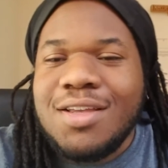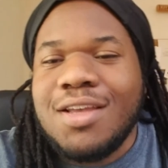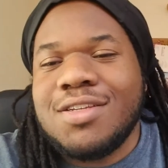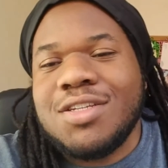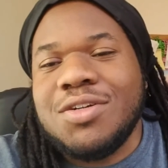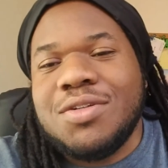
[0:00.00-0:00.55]

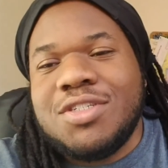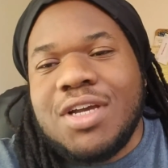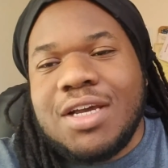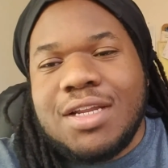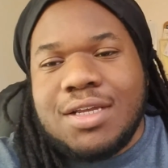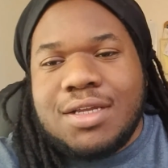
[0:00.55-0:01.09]
yeah, slowly
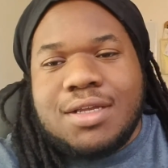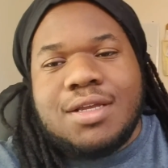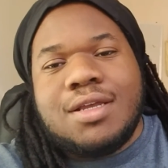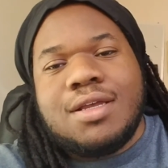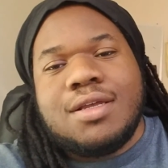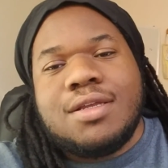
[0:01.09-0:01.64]
trying to,
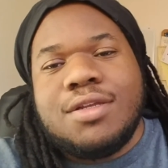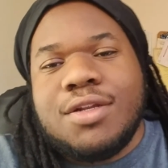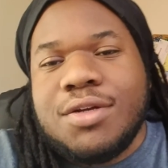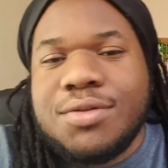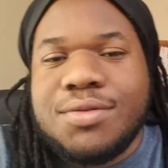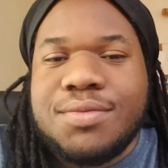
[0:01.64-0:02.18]
you
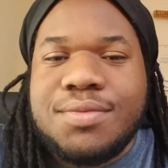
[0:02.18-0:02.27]
know,